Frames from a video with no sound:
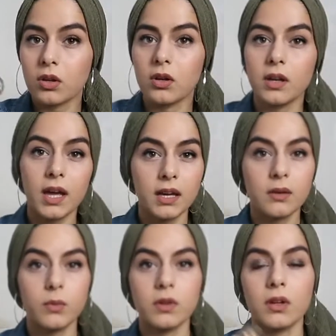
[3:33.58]
could, and
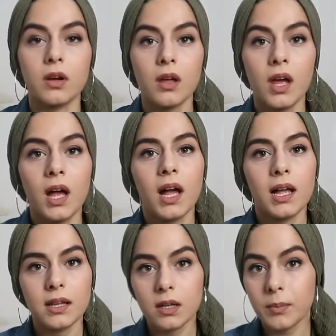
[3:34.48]
it would look
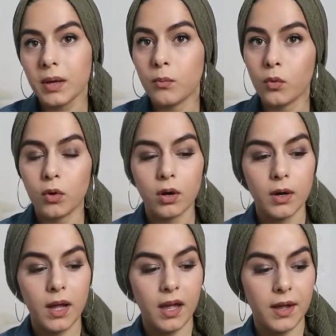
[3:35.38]
a little bit more